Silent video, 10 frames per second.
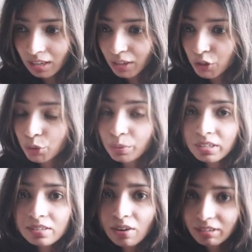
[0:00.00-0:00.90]
You
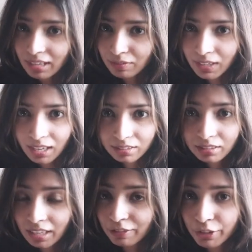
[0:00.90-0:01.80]
will not have
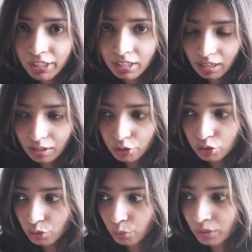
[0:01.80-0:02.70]
classes every day,
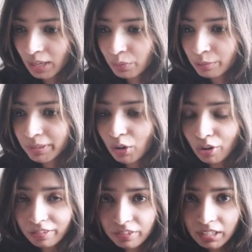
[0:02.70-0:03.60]
so there will be
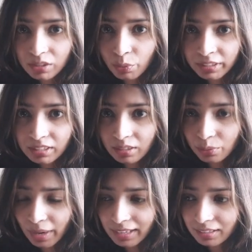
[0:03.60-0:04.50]
off days once in a
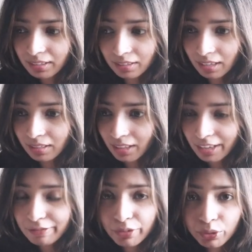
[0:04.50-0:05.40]
while here and
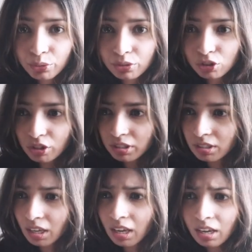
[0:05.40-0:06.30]
there for you to
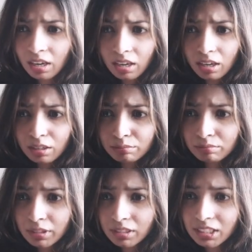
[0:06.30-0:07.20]
just
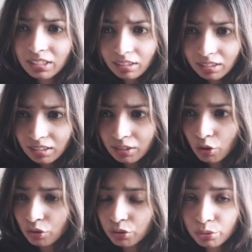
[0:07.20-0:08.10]
study
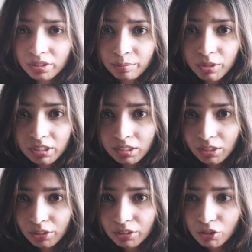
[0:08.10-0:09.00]
or do some
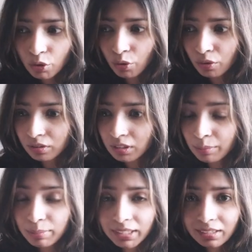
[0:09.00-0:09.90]
research or
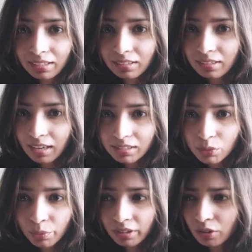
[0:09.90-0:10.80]
complete any
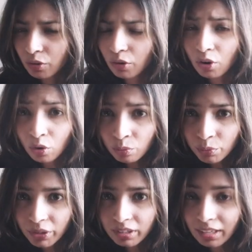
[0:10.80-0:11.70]
classwork or
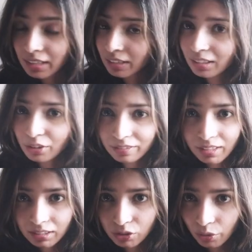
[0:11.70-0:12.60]
homework, anything of
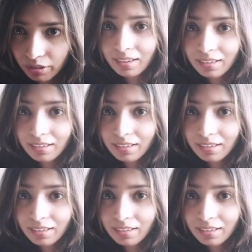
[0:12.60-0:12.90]
that sort.